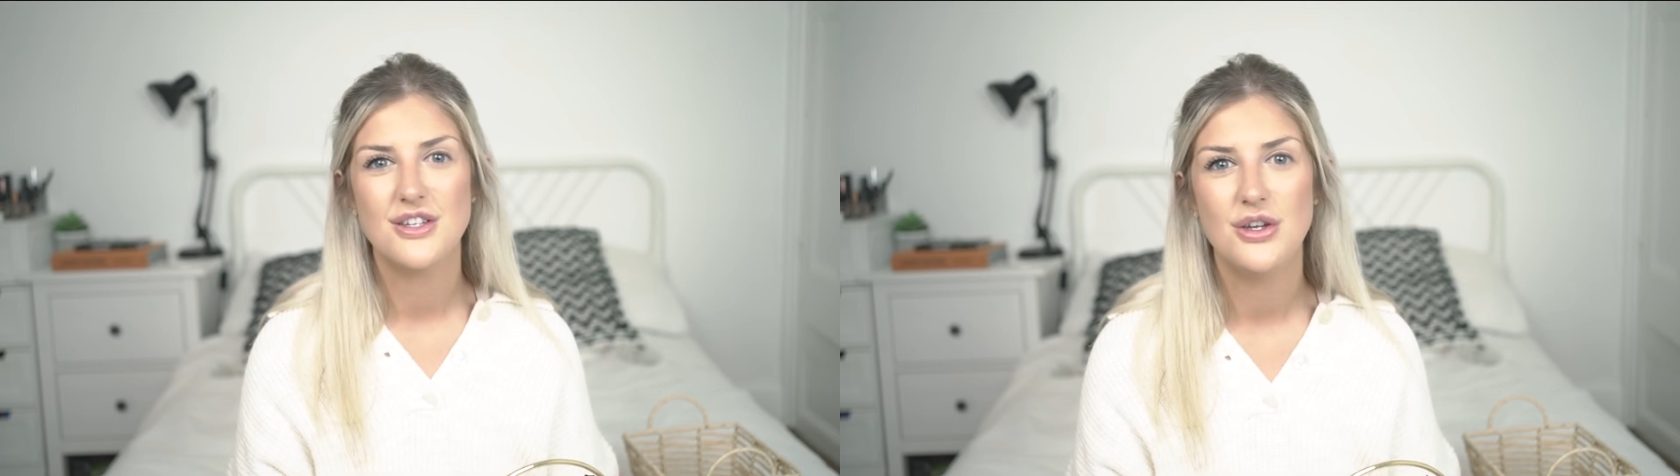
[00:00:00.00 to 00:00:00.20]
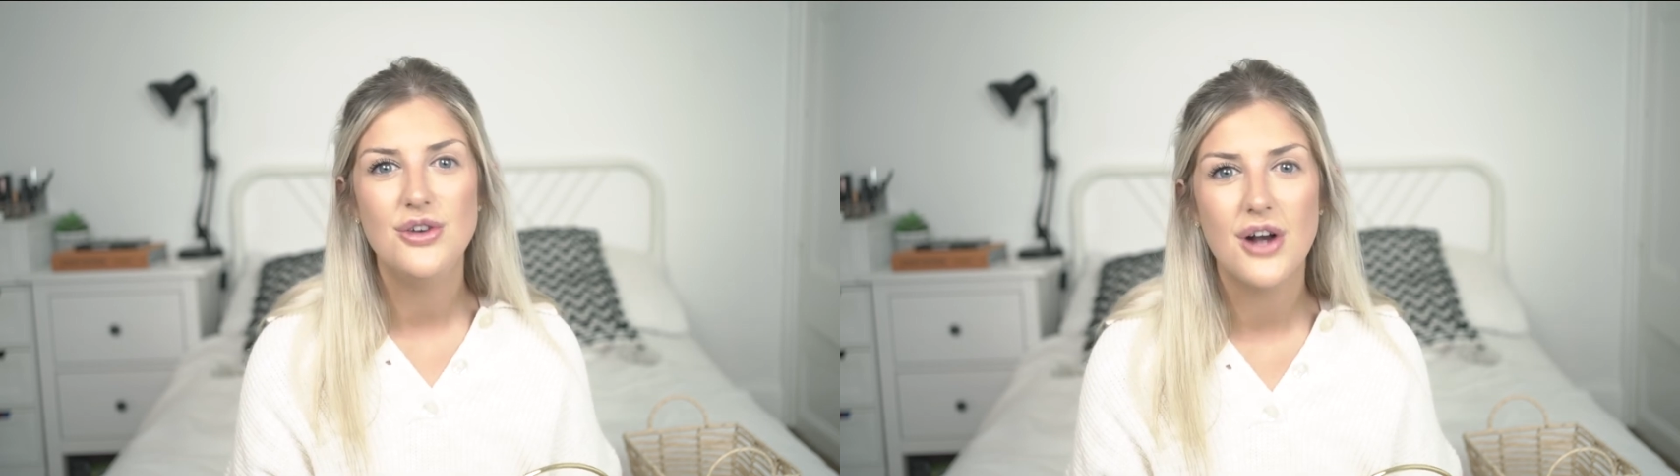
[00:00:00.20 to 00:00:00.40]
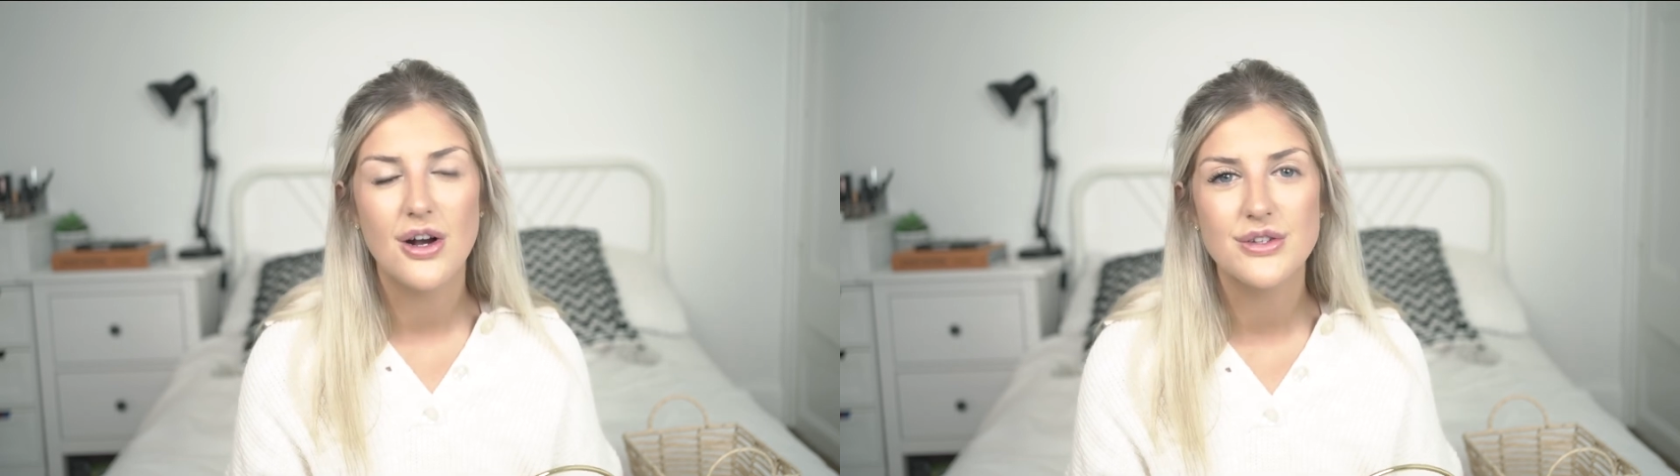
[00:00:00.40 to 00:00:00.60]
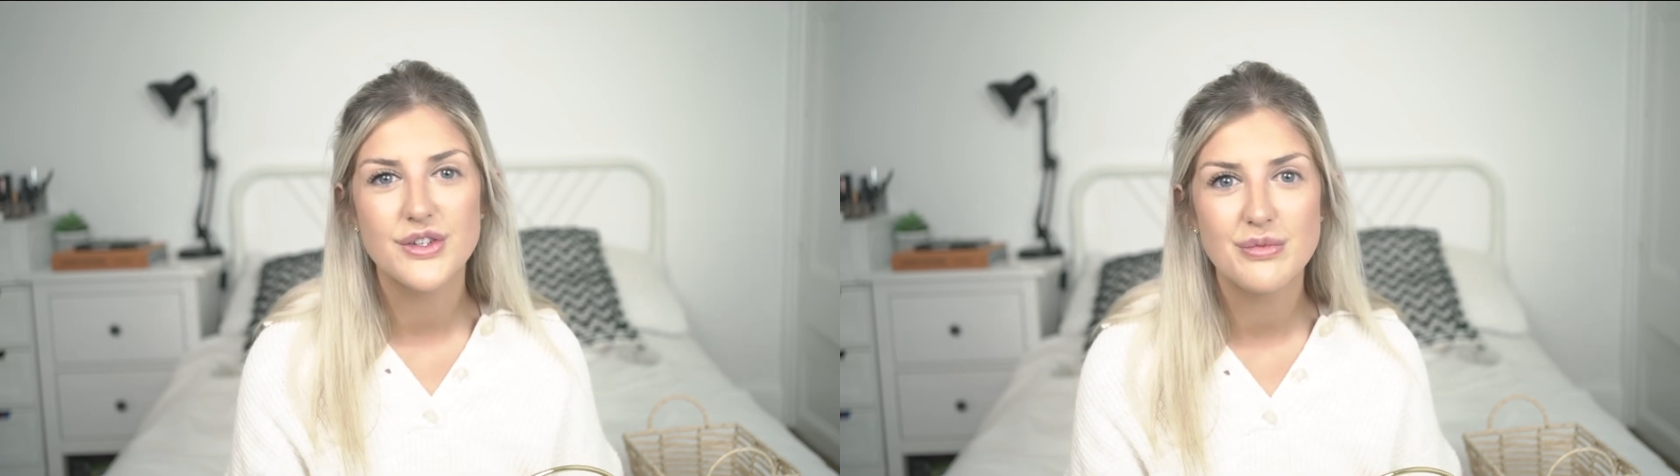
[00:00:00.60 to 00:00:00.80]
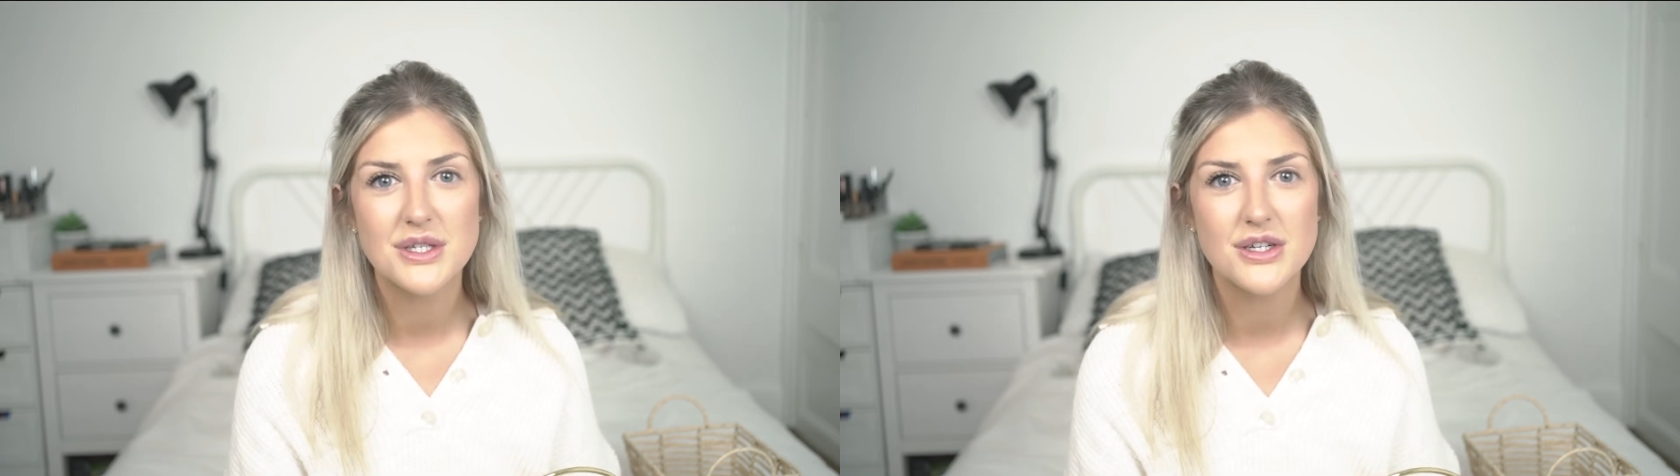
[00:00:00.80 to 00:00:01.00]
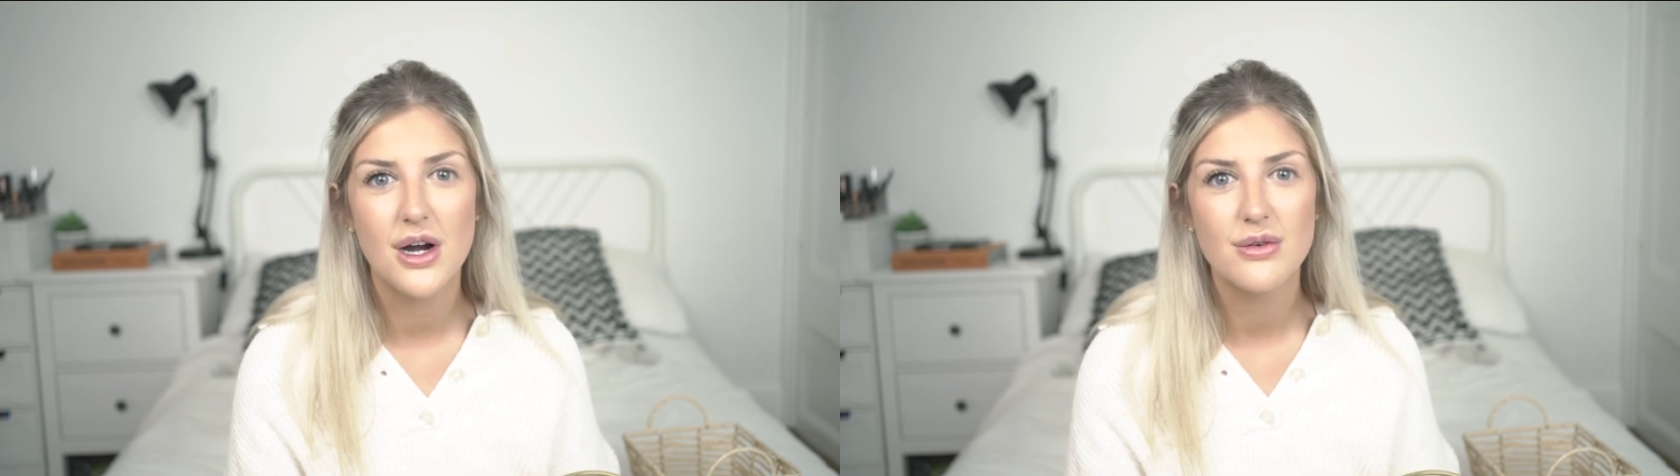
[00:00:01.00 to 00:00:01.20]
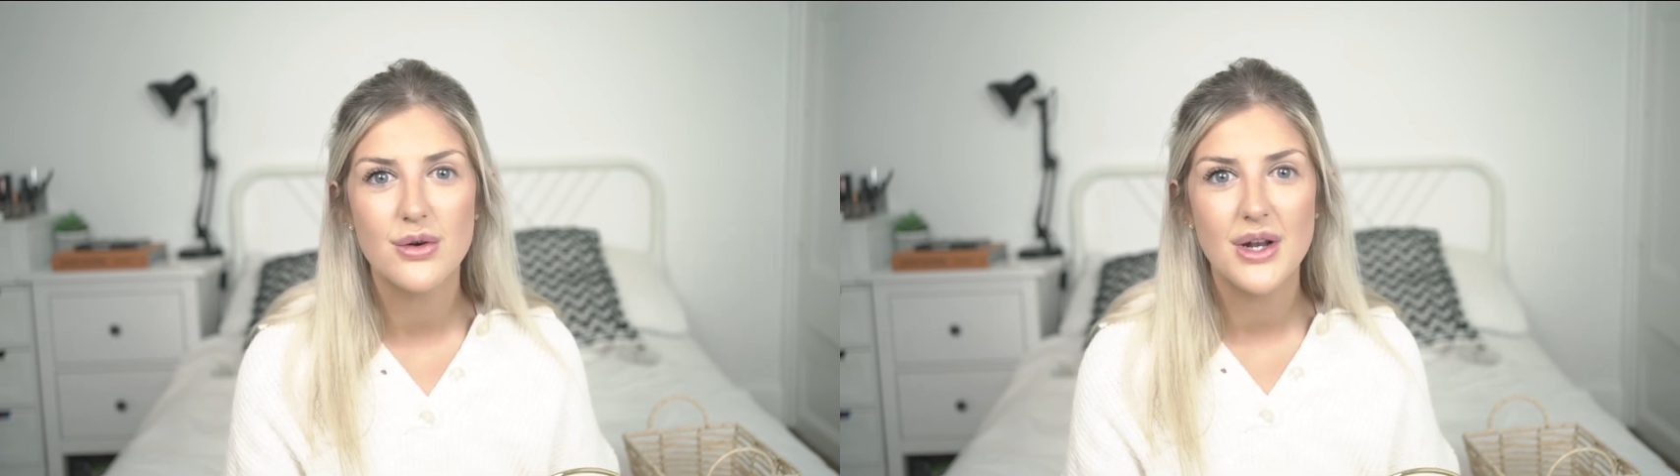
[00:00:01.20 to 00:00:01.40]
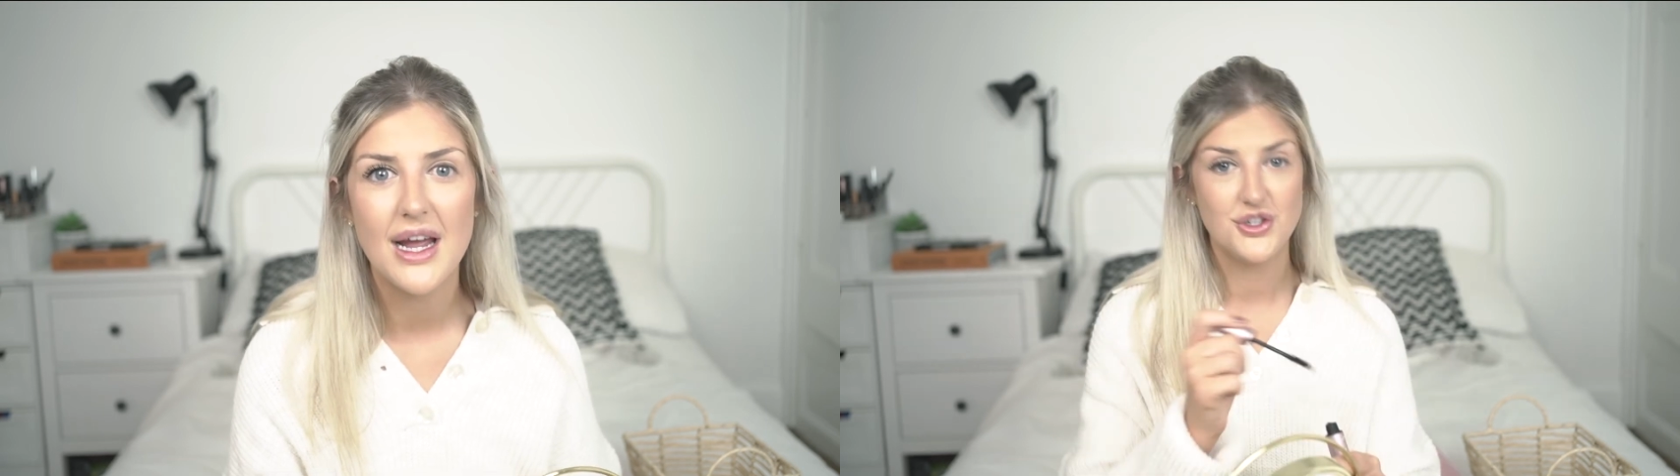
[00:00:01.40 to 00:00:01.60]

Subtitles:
2 coats of mascara on it.